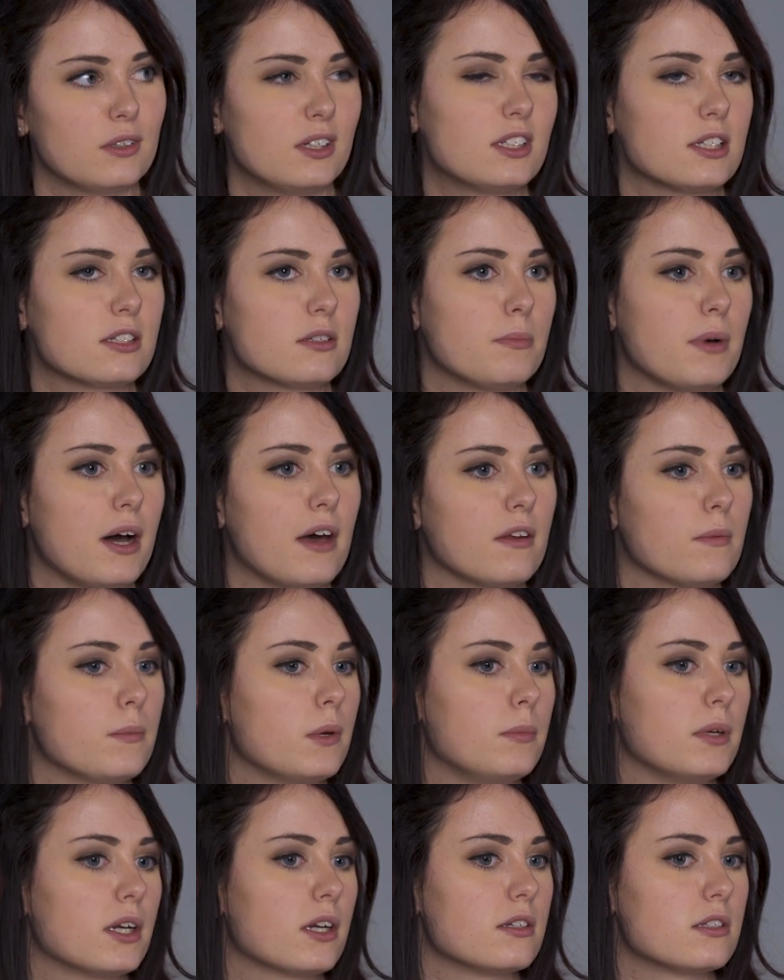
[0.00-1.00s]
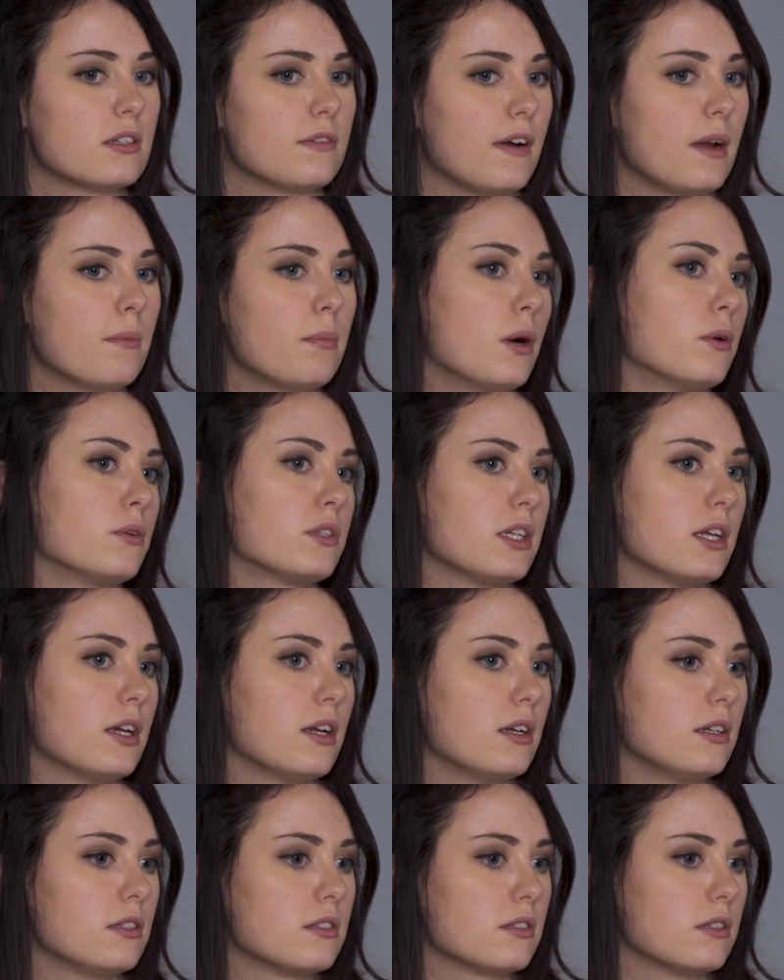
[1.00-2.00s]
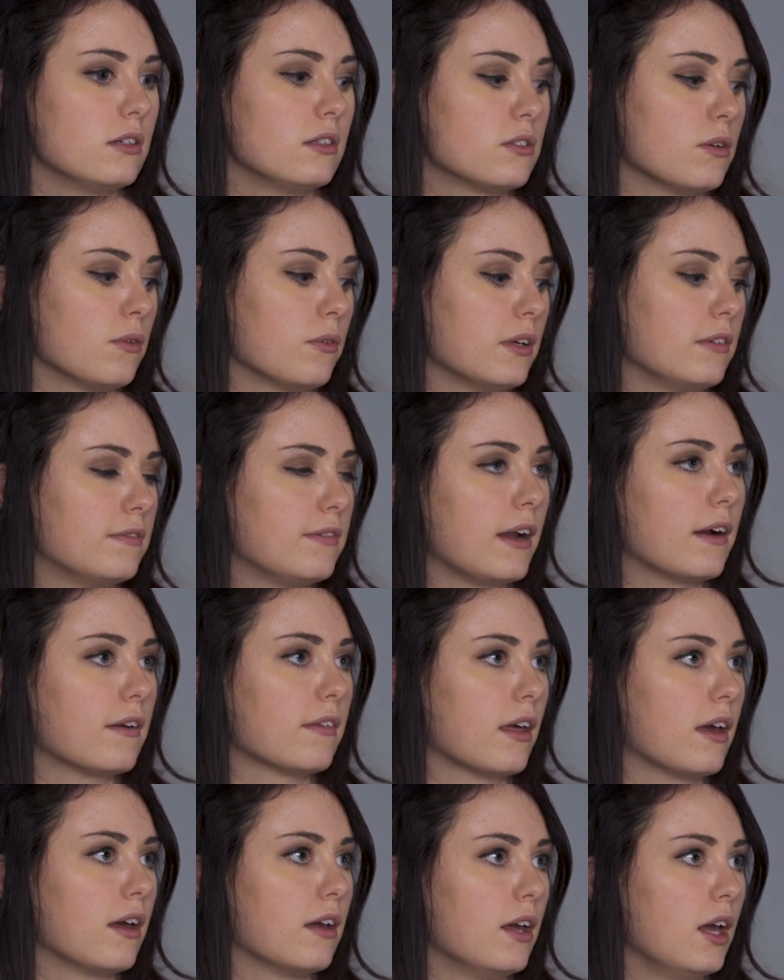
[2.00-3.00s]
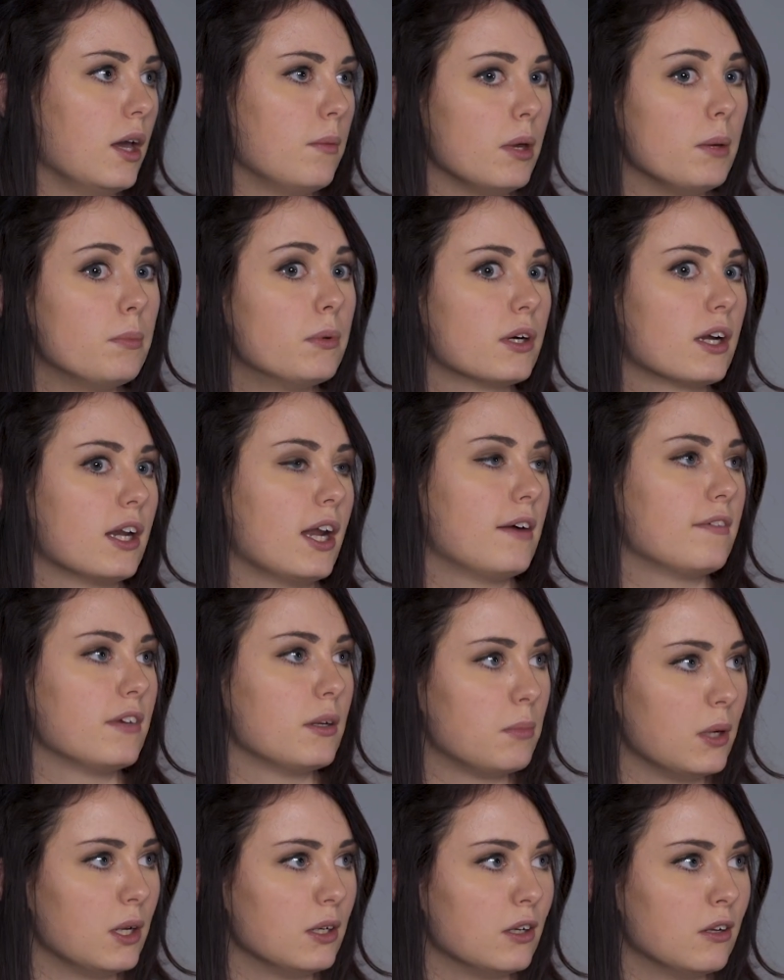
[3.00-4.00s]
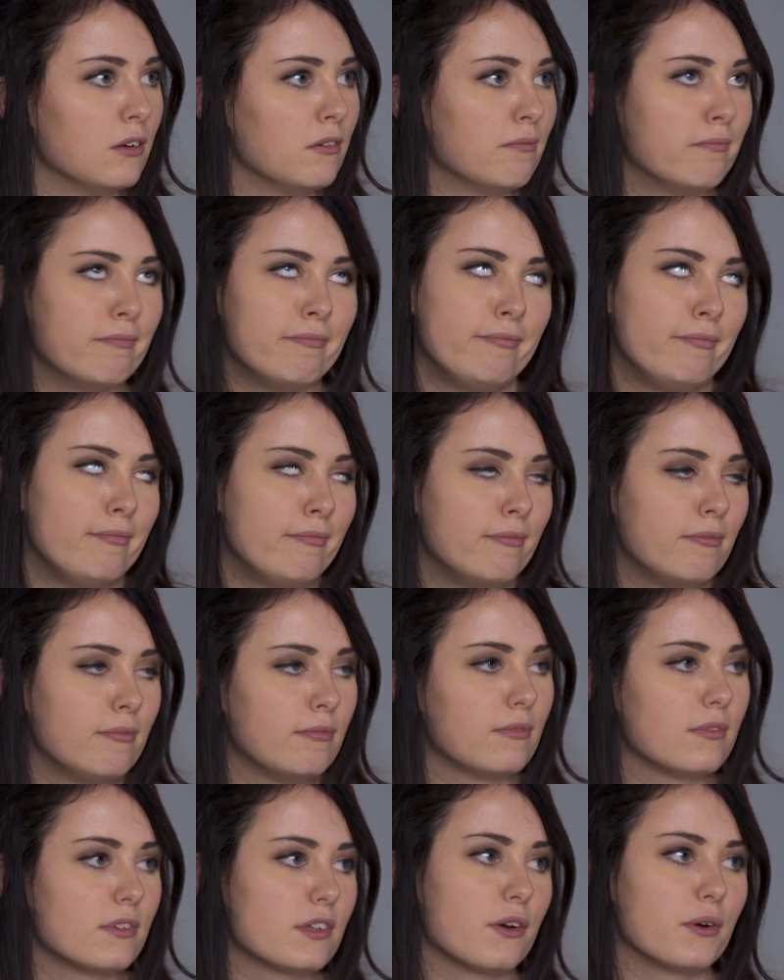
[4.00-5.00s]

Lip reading: it doesn't bother me because if I post it, it's only fair that people can have an opinion. So.